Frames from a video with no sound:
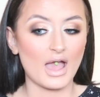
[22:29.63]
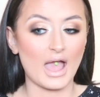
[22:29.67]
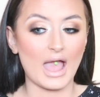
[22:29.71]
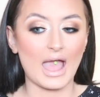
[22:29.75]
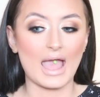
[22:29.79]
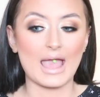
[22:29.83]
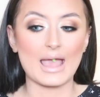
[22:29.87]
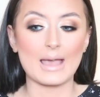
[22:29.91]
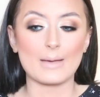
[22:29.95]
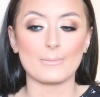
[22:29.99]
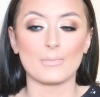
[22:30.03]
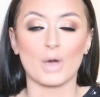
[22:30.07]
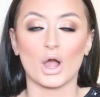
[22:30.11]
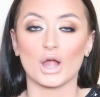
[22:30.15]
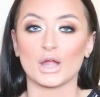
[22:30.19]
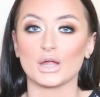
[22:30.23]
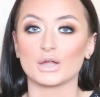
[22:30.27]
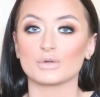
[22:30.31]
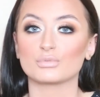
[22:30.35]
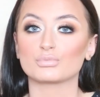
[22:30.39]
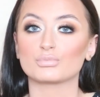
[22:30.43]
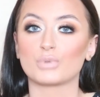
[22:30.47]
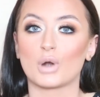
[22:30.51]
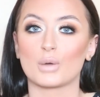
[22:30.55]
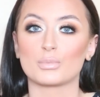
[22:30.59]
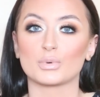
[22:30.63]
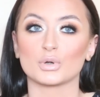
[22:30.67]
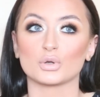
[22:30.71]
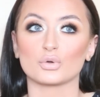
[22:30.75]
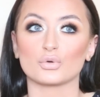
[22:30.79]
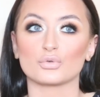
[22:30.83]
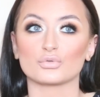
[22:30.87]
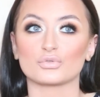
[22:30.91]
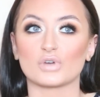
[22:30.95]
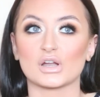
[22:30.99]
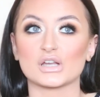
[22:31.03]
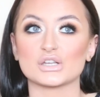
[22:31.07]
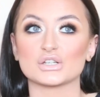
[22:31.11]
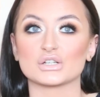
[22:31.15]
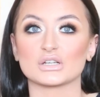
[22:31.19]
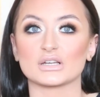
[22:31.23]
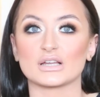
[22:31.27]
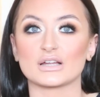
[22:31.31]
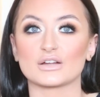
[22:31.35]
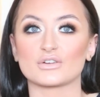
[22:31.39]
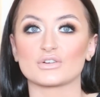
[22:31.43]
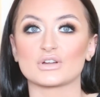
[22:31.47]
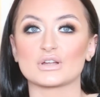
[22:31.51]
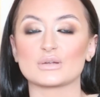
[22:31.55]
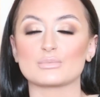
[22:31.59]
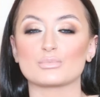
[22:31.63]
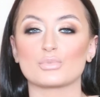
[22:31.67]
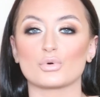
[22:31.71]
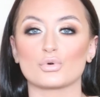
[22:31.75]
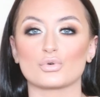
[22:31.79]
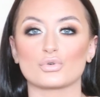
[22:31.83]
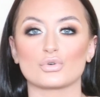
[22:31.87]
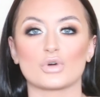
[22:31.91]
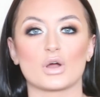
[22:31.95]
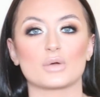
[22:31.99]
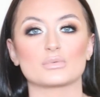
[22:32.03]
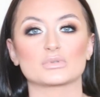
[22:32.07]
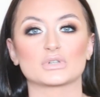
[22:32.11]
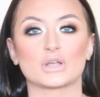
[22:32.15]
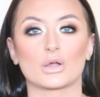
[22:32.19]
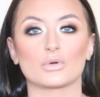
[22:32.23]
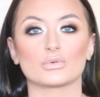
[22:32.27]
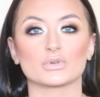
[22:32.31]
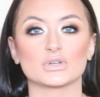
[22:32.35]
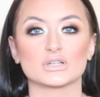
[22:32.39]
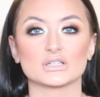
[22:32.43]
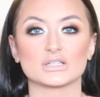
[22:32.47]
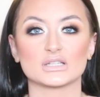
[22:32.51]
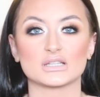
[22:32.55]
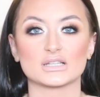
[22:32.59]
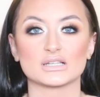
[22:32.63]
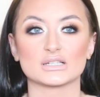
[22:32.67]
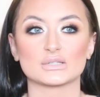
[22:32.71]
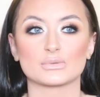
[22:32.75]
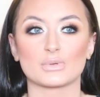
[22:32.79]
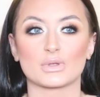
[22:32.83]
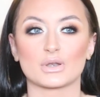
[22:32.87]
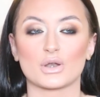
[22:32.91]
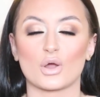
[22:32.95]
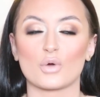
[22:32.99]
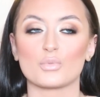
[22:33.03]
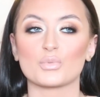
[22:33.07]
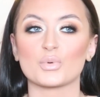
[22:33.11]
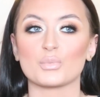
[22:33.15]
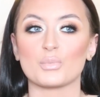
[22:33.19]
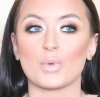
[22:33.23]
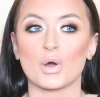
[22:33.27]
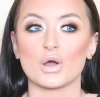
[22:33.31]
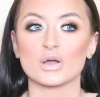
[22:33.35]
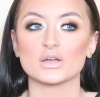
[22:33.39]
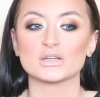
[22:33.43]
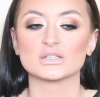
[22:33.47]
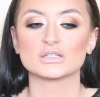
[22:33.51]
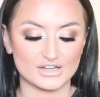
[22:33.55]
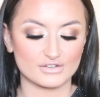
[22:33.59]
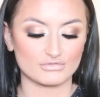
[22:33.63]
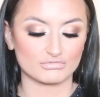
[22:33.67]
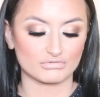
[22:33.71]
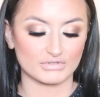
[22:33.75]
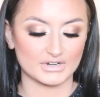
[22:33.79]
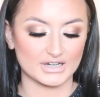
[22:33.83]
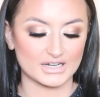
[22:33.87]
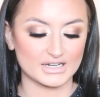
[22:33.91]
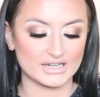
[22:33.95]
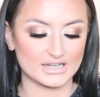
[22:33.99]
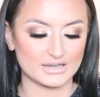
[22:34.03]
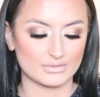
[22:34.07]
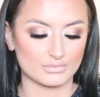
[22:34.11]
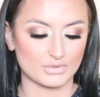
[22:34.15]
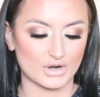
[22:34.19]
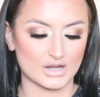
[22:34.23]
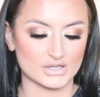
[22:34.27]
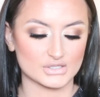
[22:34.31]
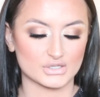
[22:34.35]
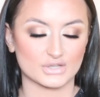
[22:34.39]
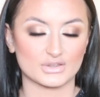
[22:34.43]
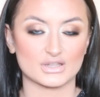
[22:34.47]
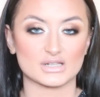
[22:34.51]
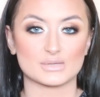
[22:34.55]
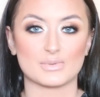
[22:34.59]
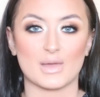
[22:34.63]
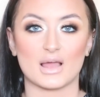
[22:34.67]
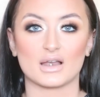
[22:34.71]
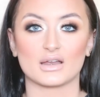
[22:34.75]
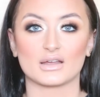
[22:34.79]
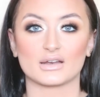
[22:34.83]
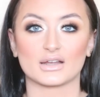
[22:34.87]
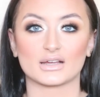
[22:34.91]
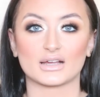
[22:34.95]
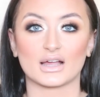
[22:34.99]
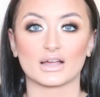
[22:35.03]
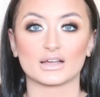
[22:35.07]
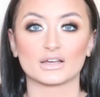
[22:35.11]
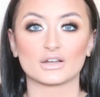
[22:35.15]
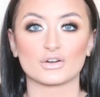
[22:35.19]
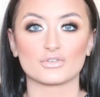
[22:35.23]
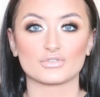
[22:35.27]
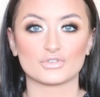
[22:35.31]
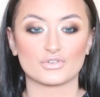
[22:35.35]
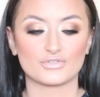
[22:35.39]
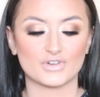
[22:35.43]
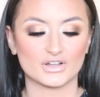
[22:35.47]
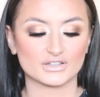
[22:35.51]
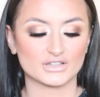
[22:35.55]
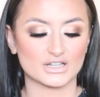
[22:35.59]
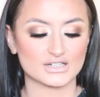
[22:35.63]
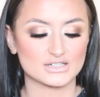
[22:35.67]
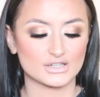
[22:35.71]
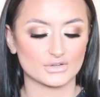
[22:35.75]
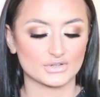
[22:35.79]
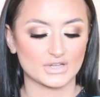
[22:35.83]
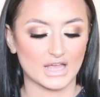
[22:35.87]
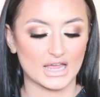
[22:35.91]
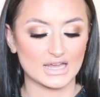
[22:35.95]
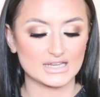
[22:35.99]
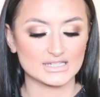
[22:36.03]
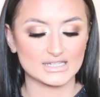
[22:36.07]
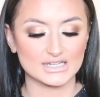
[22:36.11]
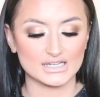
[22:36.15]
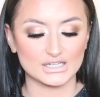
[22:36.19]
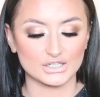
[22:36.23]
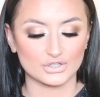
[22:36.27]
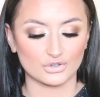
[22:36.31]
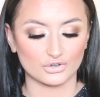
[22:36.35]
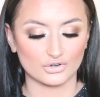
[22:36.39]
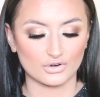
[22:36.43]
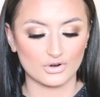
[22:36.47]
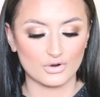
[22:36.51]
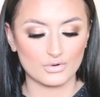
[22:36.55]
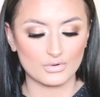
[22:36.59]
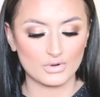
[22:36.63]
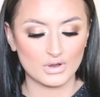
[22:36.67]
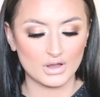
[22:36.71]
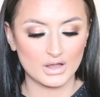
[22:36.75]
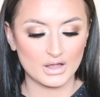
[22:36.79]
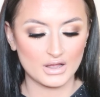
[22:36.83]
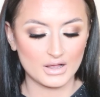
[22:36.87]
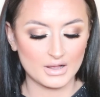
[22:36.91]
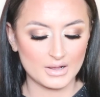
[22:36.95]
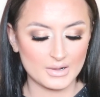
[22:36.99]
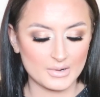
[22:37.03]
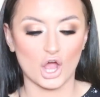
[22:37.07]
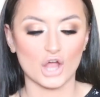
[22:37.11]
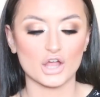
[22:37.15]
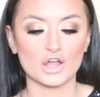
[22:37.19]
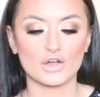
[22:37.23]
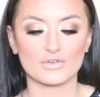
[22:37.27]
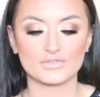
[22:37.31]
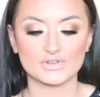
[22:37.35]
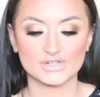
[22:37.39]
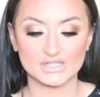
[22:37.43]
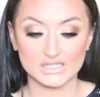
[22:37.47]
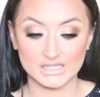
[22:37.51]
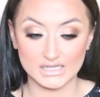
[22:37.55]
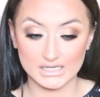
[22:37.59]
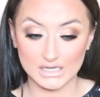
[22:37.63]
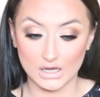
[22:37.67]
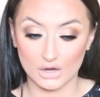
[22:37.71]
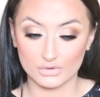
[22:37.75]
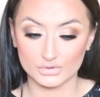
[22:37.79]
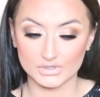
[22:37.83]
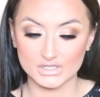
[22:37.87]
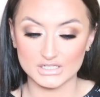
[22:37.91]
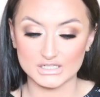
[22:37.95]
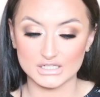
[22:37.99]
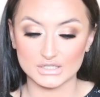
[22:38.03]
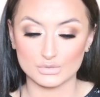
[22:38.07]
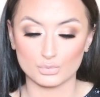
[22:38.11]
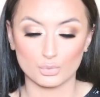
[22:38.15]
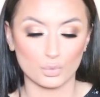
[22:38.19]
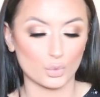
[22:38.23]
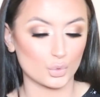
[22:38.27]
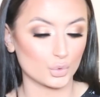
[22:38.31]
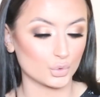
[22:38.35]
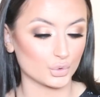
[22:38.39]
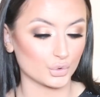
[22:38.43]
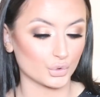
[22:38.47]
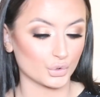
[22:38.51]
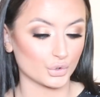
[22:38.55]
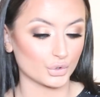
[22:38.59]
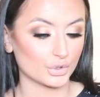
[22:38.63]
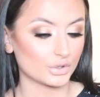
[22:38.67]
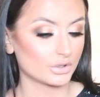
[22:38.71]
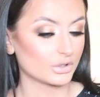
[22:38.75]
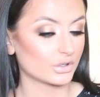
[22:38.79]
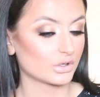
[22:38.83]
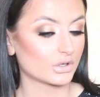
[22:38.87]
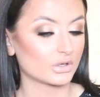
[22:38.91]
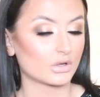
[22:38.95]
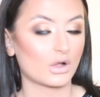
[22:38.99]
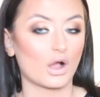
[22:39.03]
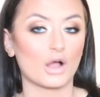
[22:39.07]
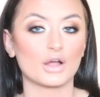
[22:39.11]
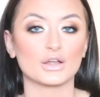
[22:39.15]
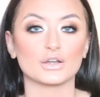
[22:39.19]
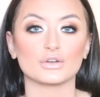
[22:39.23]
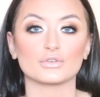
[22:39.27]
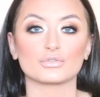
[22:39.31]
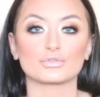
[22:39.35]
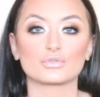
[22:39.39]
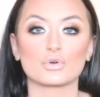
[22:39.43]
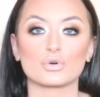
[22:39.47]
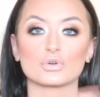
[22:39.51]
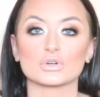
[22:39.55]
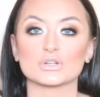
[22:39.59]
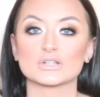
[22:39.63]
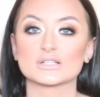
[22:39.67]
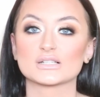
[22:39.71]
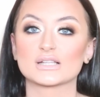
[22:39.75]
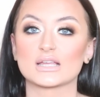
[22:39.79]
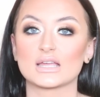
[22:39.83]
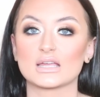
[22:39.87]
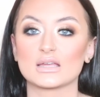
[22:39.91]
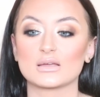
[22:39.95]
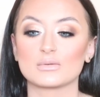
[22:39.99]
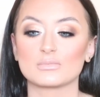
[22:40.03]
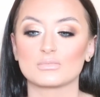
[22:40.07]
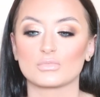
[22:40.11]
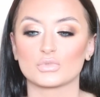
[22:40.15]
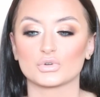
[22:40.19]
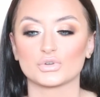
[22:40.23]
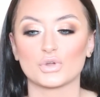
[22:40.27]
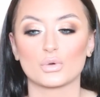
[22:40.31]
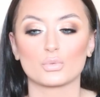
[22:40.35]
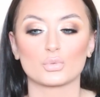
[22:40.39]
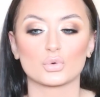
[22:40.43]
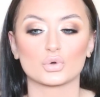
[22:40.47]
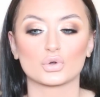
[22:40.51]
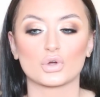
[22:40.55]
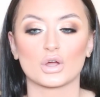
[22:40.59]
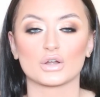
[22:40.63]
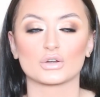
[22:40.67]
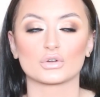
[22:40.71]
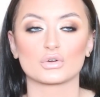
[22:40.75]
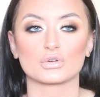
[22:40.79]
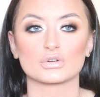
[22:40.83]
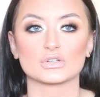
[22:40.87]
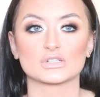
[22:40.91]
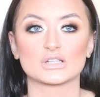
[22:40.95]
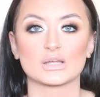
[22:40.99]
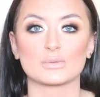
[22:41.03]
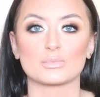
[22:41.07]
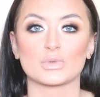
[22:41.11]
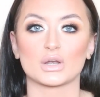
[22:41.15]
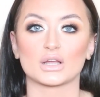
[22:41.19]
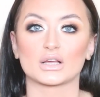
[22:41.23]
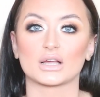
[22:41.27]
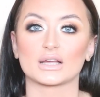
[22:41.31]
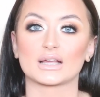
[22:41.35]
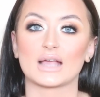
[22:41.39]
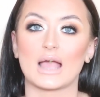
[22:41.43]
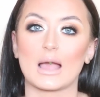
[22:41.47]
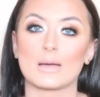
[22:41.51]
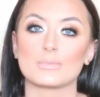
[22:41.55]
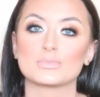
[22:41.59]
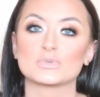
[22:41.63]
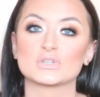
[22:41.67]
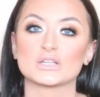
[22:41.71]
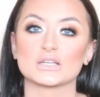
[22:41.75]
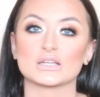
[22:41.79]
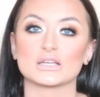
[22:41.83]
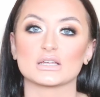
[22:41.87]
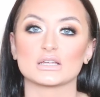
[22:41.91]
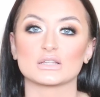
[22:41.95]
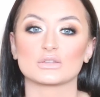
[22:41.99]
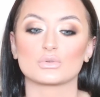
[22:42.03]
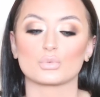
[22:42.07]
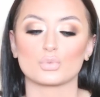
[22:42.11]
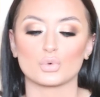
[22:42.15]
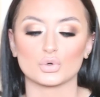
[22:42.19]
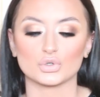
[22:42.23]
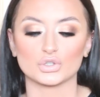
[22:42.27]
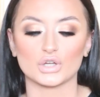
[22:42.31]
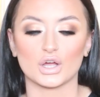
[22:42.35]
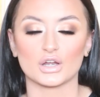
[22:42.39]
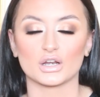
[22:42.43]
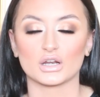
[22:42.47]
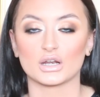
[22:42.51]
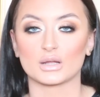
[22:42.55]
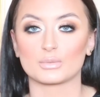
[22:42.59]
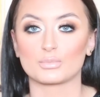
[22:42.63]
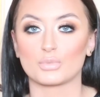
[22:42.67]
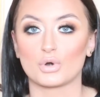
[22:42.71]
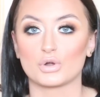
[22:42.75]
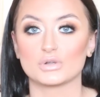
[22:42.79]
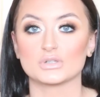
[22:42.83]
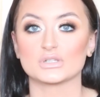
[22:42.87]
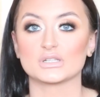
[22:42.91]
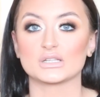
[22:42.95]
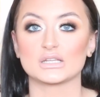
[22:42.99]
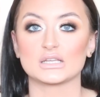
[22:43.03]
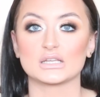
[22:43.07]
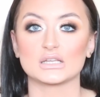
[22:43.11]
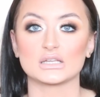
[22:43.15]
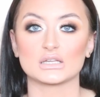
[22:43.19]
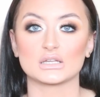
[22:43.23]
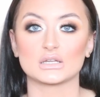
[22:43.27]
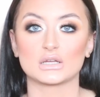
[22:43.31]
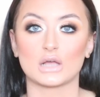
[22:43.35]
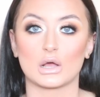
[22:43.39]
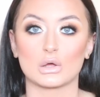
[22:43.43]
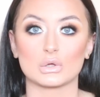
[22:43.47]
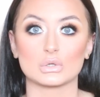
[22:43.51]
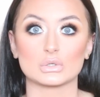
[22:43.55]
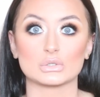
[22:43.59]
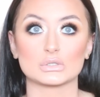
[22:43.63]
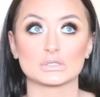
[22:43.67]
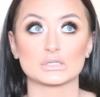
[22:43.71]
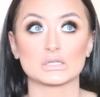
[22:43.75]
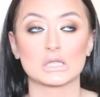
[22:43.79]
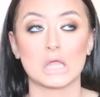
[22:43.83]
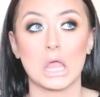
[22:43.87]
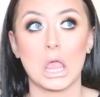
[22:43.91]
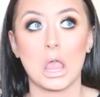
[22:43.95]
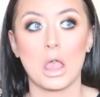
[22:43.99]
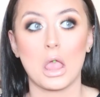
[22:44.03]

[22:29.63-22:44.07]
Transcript: I proper love Rachel Leary, but I was going into this with an open mind. I'm really impressed with this palette and I can't get over the fact that it's only €18. I obviously only did one kind of colour scheme. Well, not one kind of colour scheme, but like I kept to the one kind of like bronzy gold